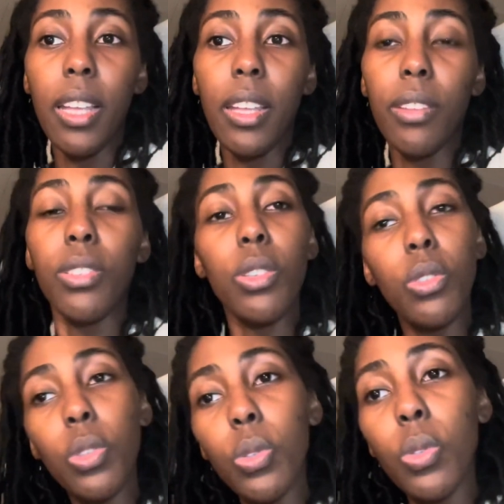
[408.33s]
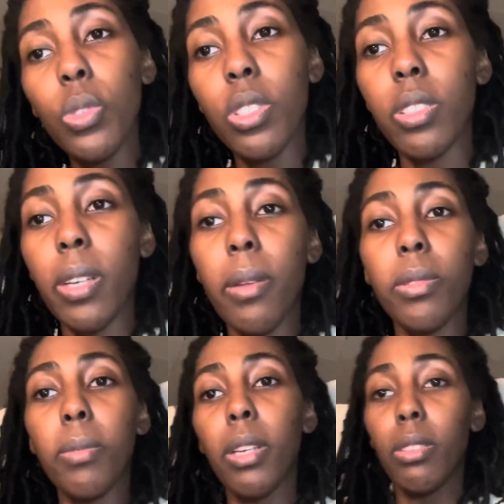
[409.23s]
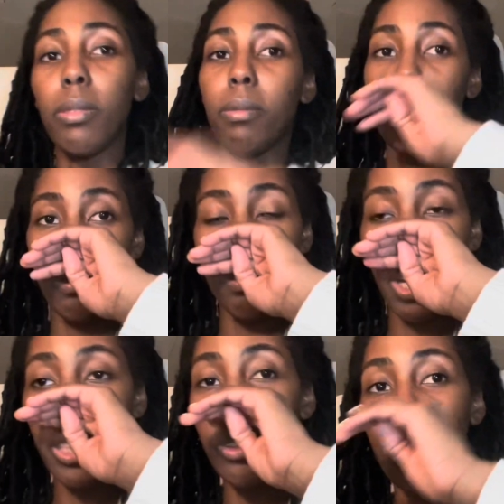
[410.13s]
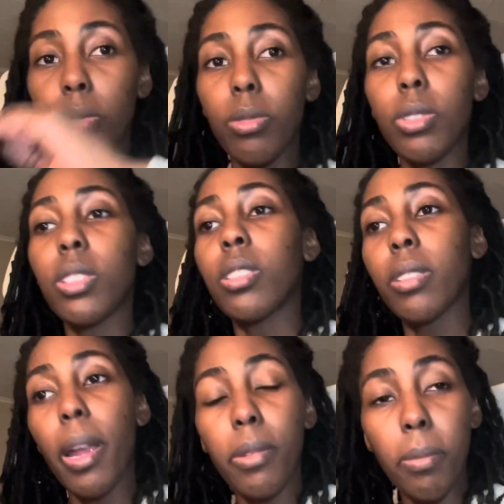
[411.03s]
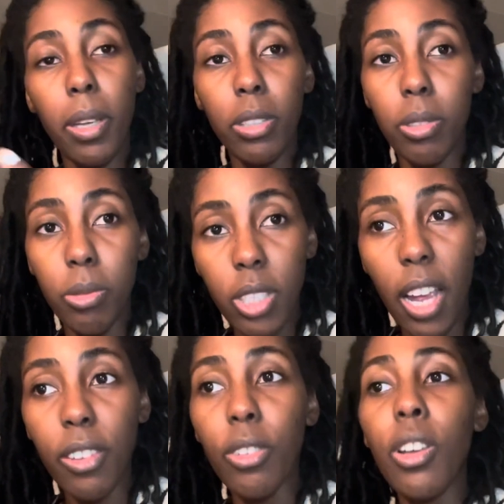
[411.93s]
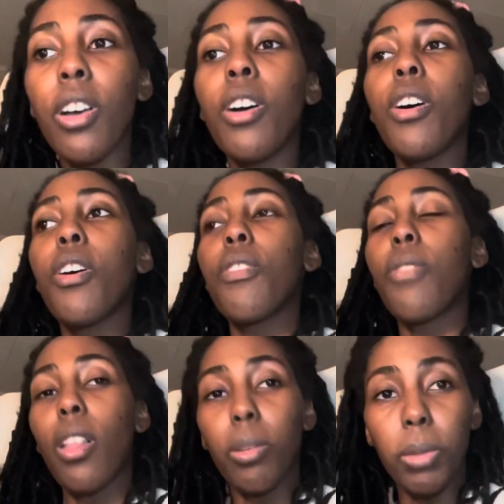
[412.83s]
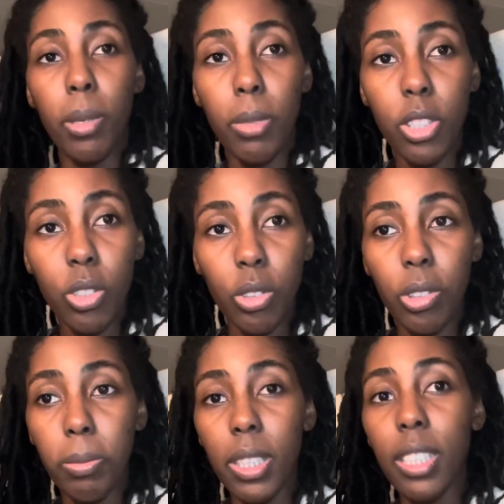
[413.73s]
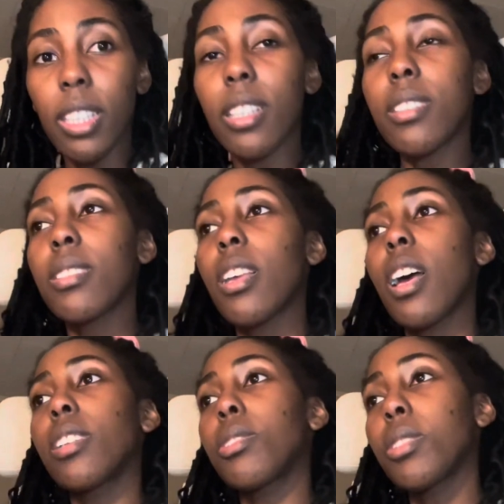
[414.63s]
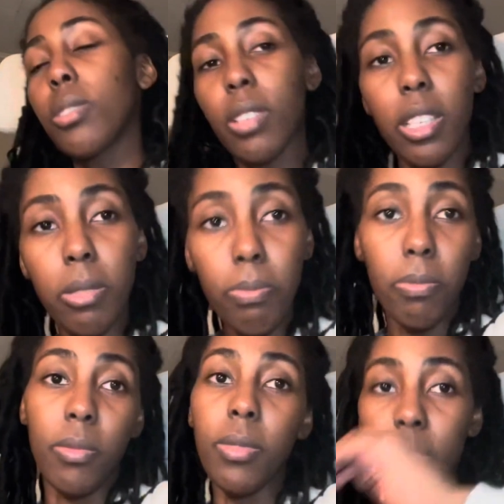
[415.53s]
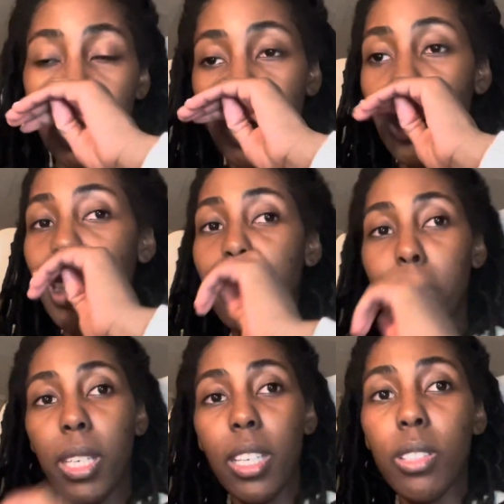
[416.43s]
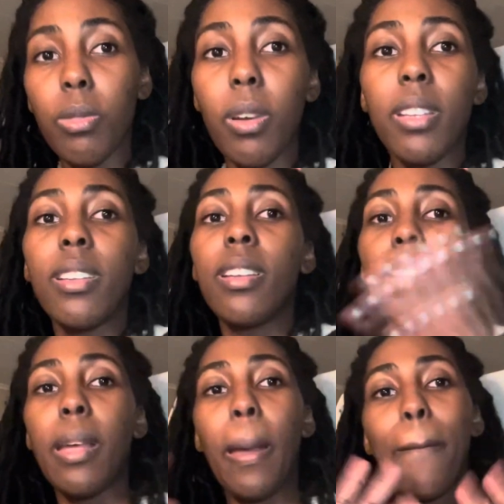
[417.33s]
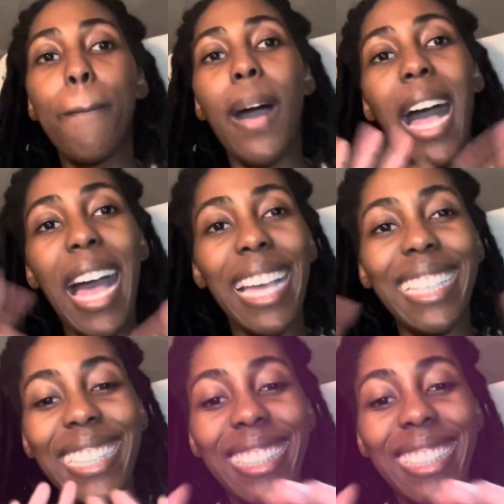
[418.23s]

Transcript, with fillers: if you're new subscribe to my youtube subscribe to my youtube channel follow me on my social medias. And I'll see you guys see you guys in the next one. Bye.